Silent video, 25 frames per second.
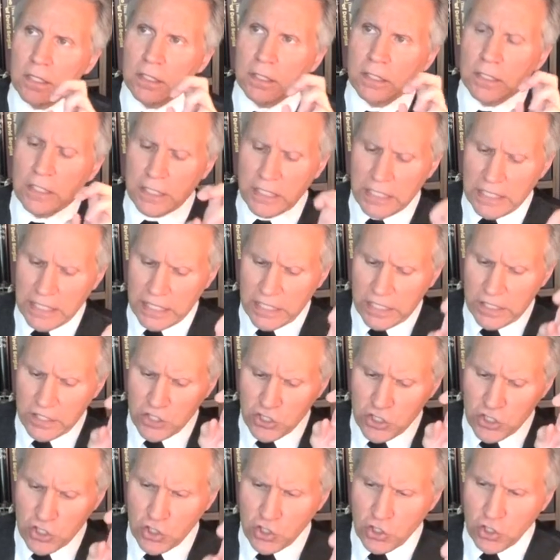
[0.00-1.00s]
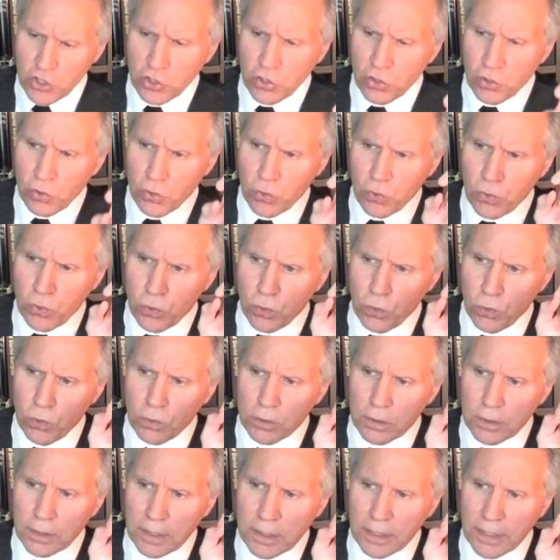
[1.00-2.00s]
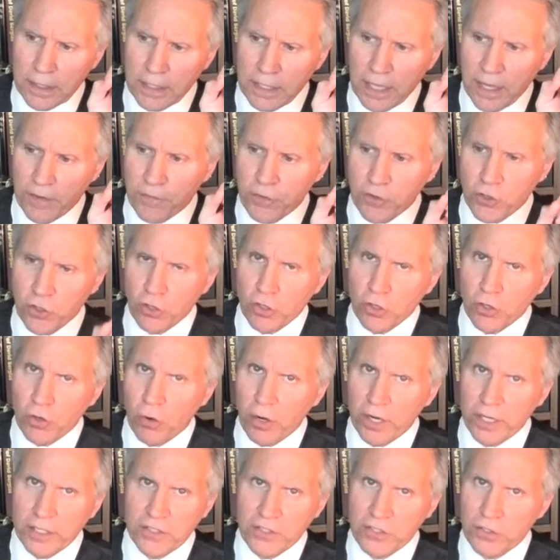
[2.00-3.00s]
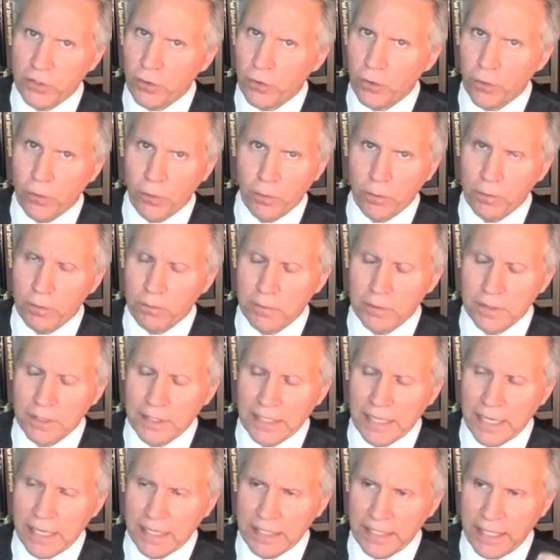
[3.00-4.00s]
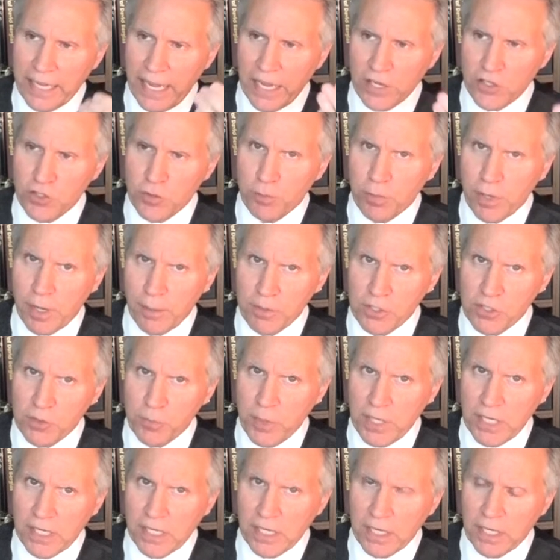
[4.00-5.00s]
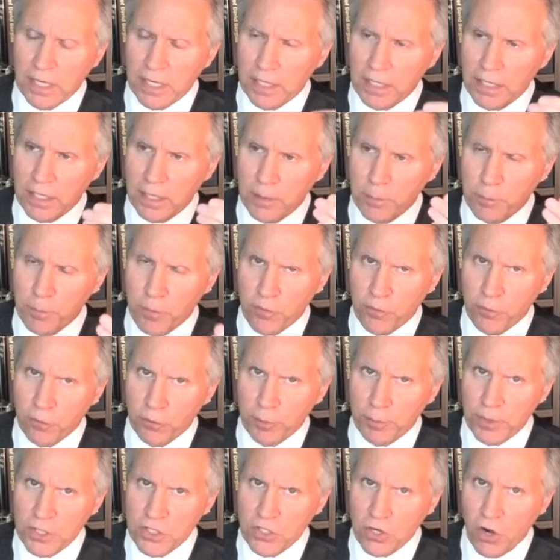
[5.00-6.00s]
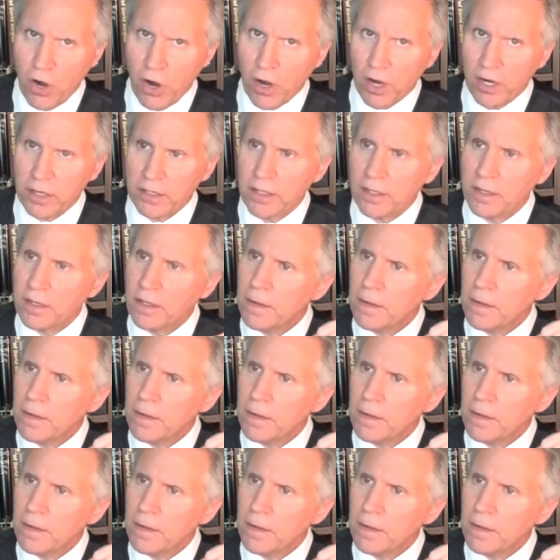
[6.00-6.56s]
needs to, if you're going to engage in public speaking and in performance art,